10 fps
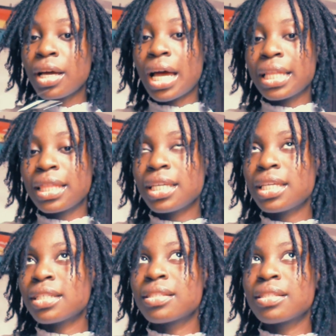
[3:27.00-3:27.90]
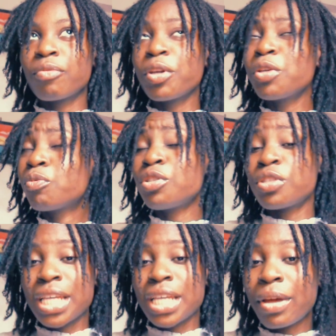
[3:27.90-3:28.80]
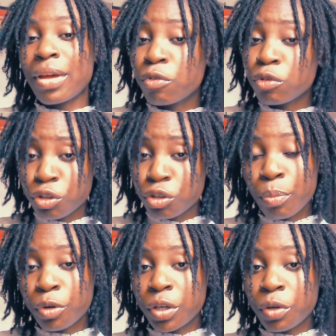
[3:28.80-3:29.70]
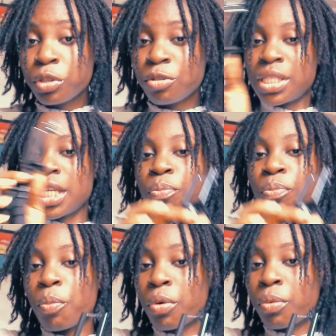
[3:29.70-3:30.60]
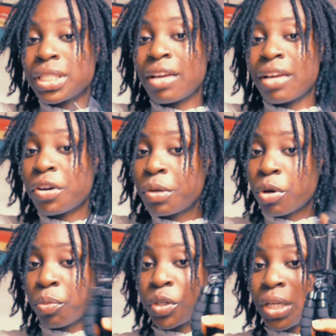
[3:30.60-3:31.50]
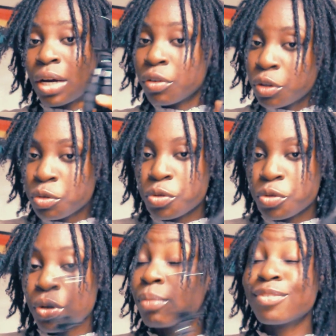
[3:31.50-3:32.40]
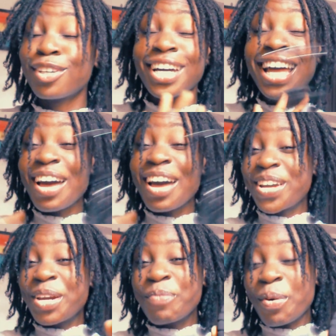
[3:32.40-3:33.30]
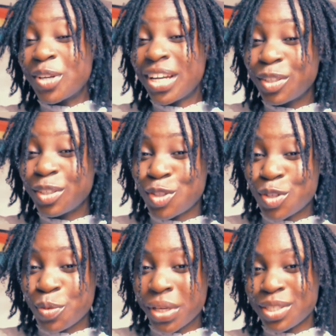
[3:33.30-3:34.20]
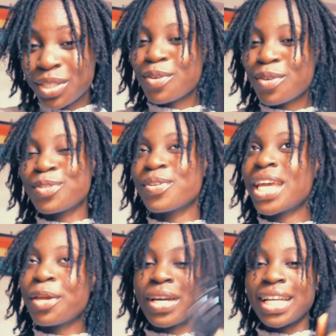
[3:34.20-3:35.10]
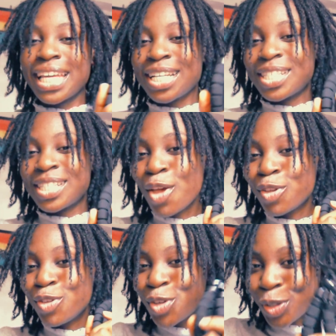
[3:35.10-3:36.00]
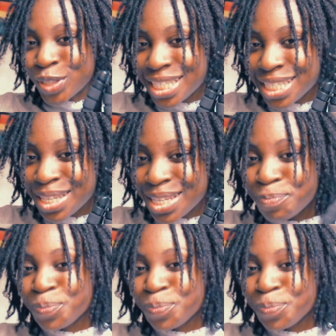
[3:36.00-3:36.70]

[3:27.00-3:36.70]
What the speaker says: I think is once you type like phone tripod, you're going to see pop up. It's like very popular on YouTube, very popular on Jumia and stuff. So yeah, you can get yours.